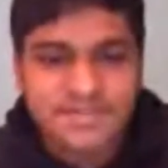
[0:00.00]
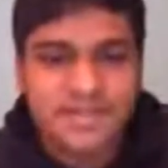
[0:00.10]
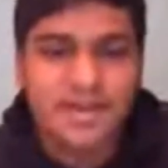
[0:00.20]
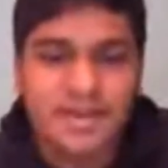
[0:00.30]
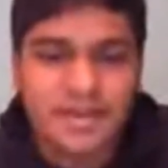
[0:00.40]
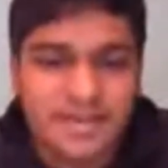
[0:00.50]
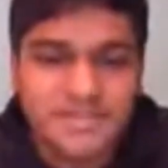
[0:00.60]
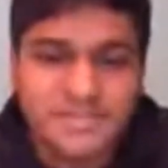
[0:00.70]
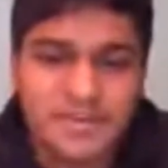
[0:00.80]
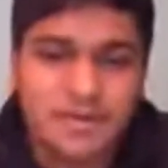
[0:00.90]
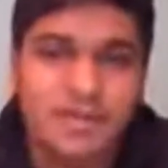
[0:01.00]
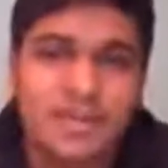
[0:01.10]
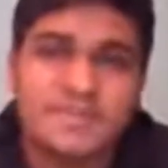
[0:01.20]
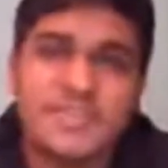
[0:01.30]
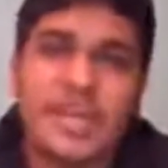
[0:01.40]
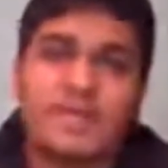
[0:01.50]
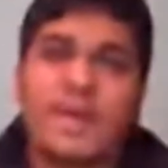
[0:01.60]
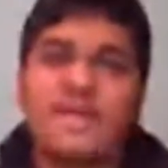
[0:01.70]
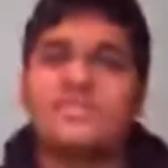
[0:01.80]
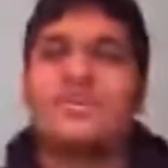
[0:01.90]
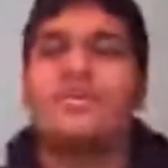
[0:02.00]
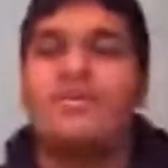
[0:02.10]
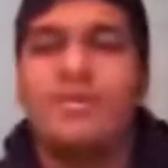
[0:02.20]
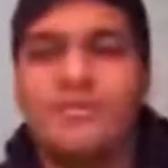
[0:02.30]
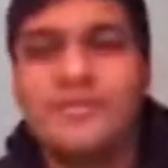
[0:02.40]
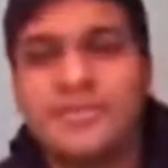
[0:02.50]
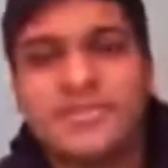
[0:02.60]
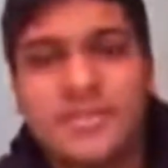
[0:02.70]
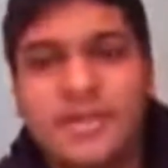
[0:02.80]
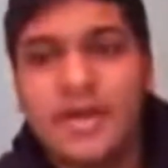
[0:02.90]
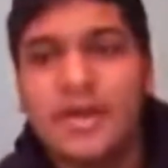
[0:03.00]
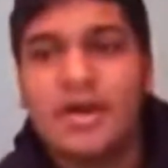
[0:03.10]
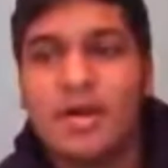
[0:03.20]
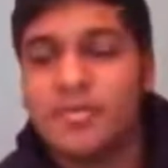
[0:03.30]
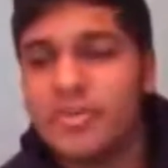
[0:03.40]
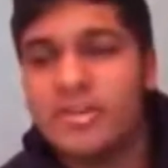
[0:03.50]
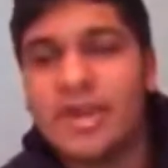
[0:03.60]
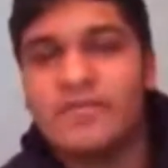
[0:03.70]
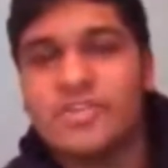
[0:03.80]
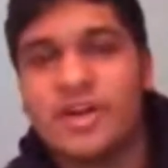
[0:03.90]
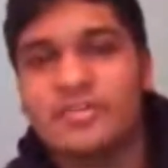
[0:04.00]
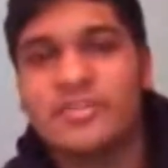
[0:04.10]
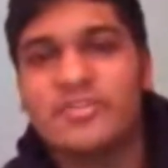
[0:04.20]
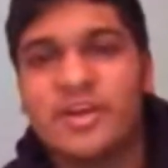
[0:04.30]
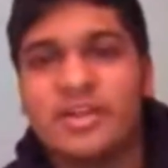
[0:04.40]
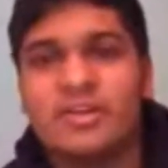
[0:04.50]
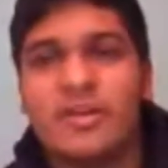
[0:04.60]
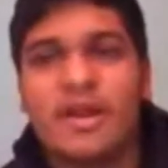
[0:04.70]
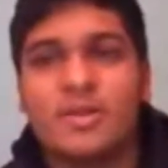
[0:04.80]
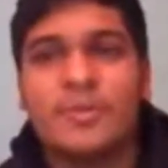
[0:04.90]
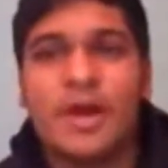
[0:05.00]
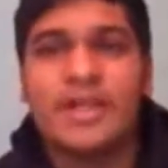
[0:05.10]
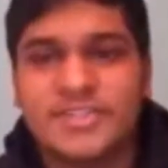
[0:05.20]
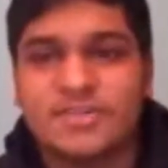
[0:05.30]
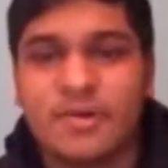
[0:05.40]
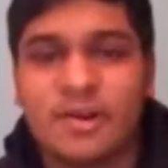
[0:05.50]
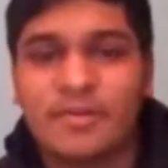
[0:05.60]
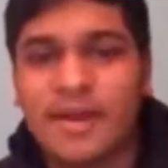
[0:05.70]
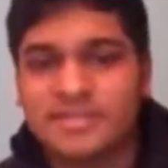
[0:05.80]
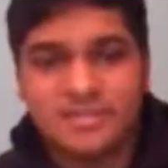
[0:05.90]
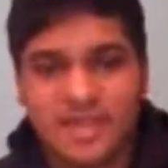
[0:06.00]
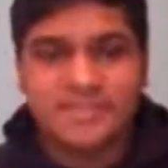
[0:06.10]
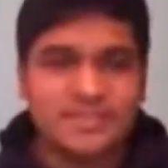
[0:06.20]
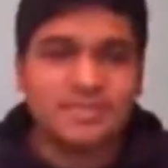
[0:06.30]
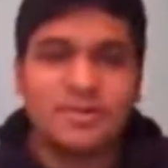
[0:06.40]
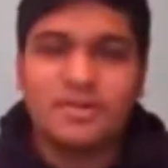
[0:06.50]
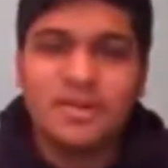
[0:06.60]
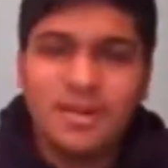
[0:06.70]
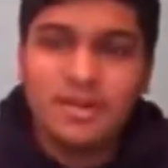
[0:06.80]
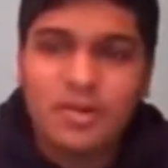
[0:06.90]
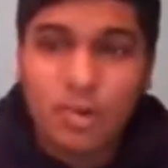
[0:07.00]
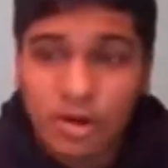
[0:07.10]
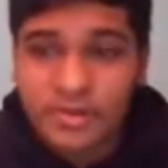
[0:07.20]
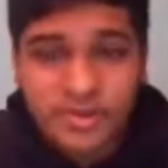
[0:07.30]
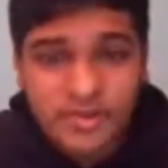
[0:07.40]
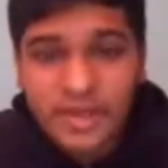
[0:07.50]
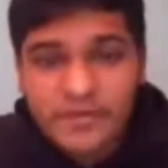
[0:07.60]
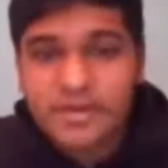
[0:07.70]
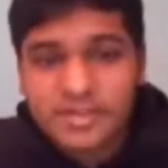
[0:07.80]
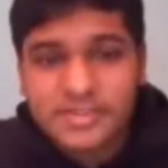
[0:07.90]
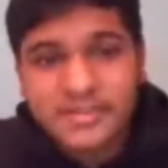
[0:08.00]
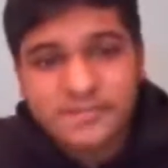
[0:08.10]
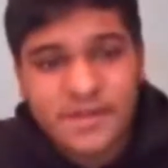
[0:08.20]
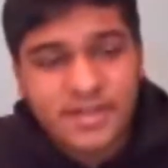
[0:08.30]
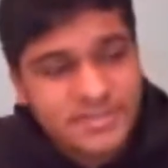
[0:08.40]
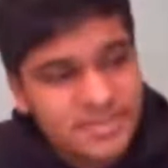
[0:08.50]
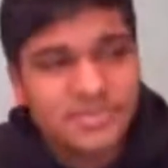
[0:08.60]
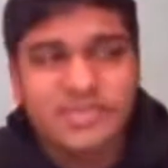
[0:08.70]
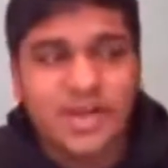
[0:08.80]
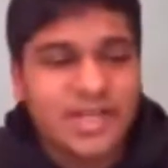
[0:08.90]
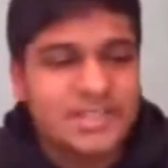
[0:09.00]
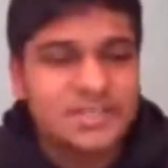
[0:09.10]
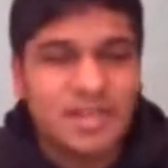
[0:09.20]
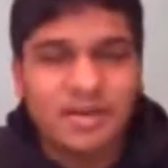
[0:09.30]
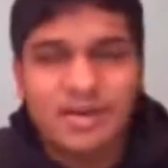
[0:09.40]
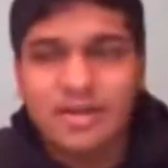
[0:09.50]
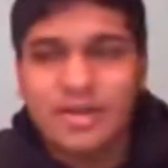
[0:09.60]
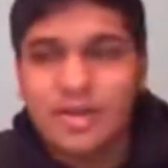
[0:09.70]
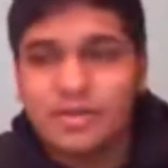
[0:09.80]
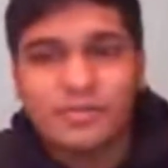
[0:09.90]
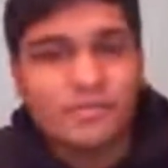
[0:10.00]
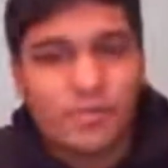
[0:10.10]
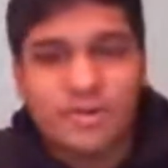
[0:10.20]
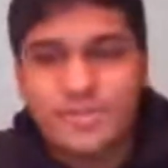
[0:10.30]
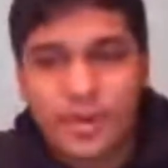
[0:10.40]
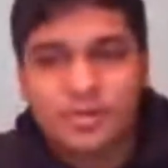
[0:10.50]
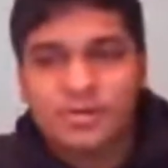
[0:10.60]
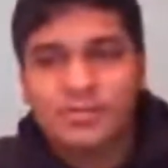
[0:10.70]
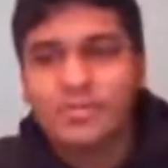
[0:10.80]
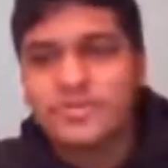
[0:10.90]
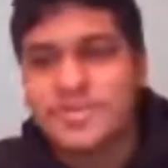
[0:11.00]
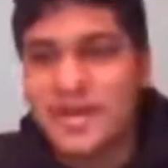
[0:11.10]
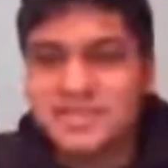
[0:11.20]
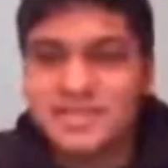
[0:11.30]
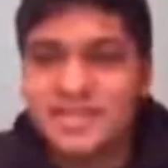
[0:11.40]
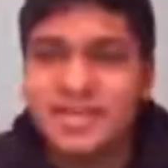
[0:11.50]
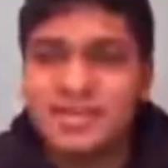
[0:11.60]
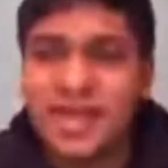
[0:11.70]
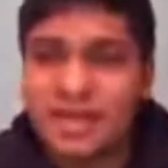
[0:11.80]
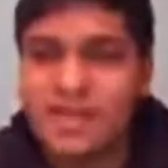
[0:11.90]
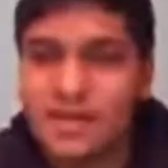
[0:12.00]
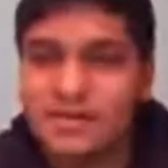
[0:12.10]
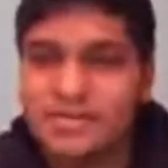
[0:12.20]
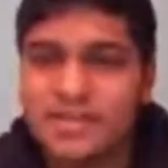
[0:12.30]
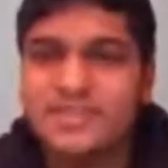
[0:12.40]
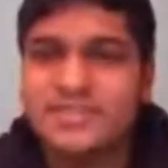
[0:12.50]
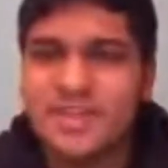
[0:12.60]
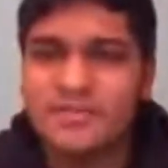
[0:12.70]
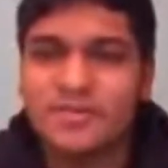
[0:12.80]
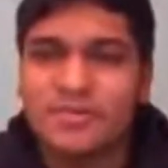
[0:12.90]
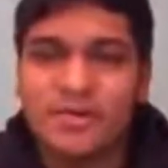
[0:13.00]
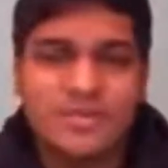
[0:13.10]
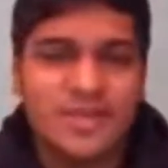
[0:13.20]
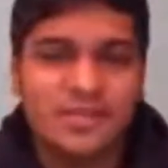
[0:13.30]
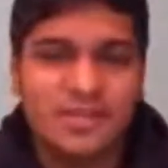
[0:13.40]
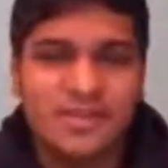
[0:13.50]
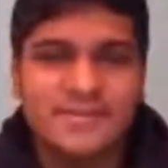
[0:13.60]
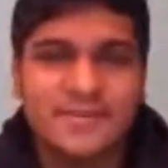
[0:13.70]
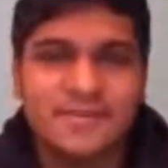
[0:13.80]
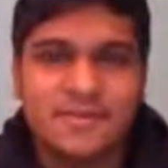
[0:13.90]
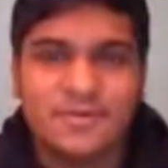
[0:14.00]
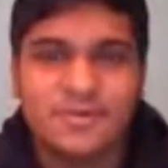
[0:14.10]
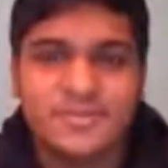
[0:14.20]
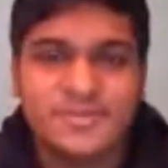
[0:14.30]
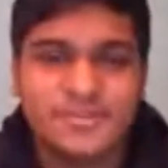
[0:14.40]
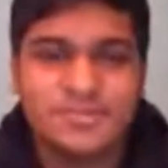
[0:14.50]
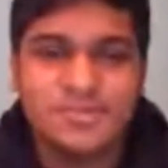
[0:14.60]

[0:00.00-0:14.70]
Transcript: They have Zach Pascal, obviously. And then they have Jonathan Taylor, Naeem Hines, and Marlon Mack as the running backs. That's a good core. And then they have an elite defense. Darius Leonard, DeForest Buckner, those guys. They have that on. And Xavier Rhodes, I think, is on the Colts too.